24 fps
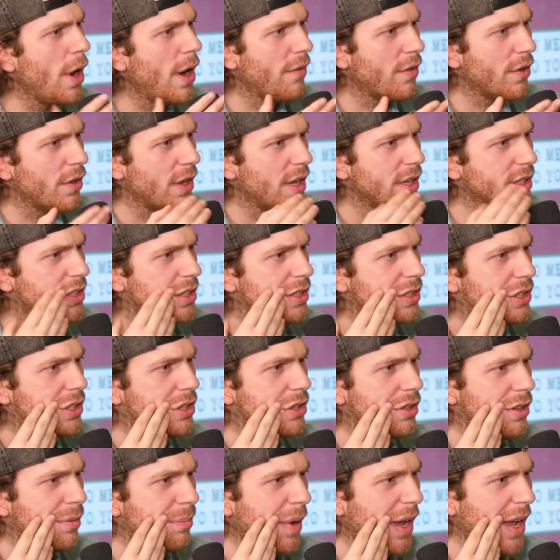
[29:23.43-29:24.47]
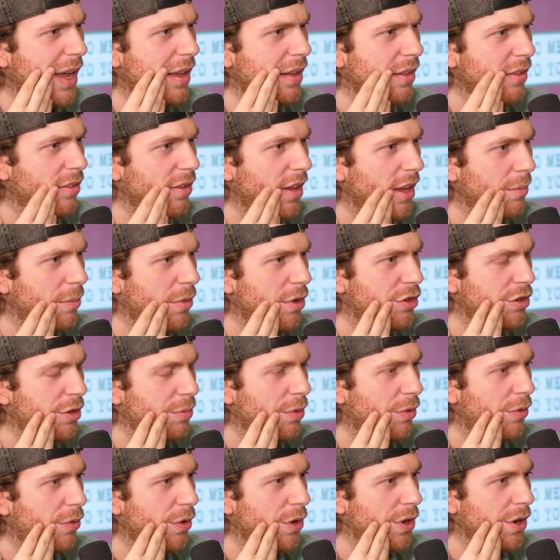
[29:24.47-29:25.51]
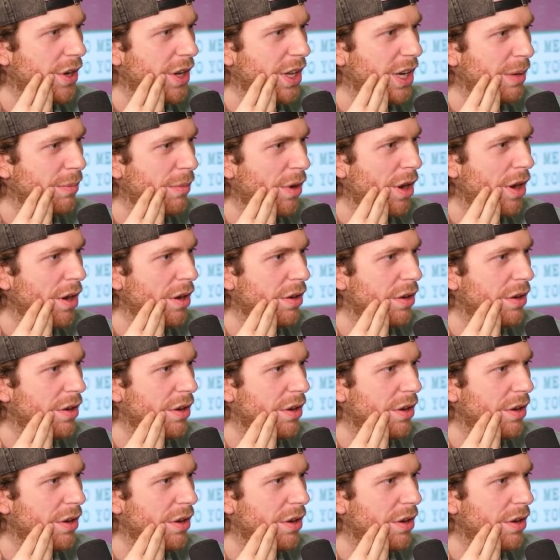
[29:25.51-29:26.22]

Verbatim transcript: ever listen to the band's like music before you get them on? Oh